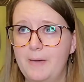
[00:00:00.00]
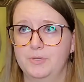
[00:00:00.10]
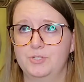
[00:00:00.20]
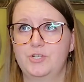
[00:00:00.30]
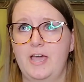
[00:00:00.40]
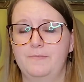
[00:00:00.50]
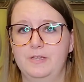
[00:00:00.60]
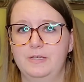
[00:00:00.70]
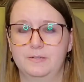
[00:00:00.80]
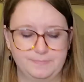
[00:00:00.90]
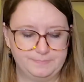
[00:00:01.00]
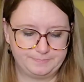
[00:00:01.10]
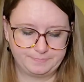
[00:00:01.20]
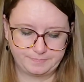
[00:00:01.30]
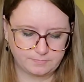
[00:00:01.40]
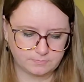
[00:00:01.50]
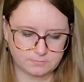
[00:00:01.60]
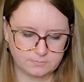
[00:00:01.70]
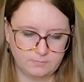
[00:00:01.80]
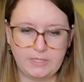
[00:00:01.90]
that much caffeine.
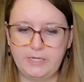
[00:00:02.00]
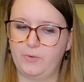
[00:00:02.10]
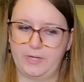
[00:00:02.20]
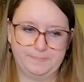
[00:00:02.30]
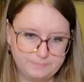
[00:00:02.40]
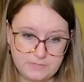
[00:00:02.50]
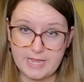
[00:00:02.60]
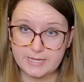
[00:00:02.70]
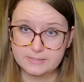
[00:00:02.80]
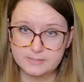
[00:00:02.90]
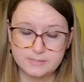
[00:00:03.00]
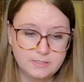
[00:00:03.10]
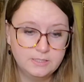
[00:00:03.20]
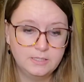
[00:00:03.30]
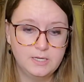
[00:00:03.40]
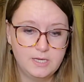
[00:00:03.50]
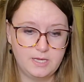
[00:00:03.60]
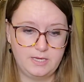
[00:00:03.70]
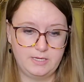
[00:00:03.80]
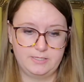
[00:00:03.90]
Anyway, next
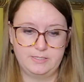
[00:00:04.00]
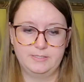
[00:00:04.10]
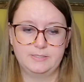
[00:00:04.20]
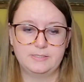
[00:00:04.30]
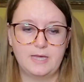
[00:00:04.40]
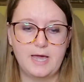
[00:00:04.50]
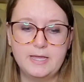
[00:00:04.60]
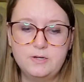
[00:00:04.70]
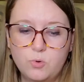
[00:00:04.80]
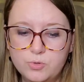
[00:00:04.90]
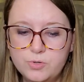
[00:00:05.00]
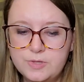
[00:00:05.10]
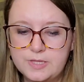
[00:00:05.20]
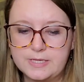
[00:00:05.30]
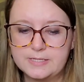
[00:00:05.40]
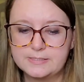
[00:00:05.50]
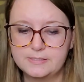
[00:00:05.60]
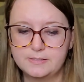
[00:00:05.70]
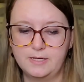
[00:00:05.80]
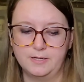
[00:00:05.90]
is I had ordered
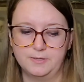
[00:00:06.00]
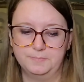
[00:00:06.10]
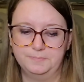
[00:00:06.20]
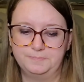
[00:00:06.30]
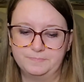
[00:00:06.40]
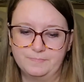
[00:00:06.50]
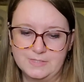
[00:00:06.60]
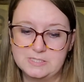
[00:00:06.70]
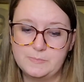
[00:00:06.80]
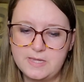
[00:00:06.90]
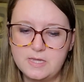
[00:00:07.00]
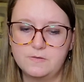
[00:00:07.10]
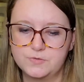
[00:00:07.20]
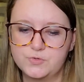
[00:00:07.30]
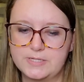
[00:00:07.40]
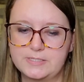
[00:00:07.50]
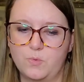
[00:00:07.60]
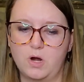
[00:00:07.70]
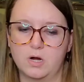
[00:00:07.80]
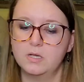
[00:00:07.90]
this. Um, and speaking of stress
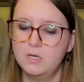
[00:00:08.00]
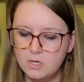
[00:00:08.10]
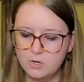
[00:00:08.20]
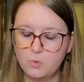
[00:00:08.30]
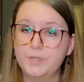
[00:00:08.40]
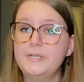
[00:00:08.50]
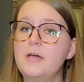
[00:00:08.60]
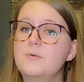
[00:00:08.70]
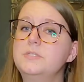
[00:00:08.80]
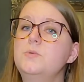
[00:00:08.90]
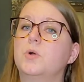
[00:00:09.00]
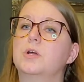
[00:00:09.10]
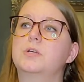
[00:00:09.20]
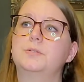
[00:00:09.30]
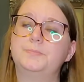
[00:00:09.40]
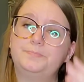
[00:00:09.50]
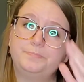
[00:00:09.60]
at work, one day I was at work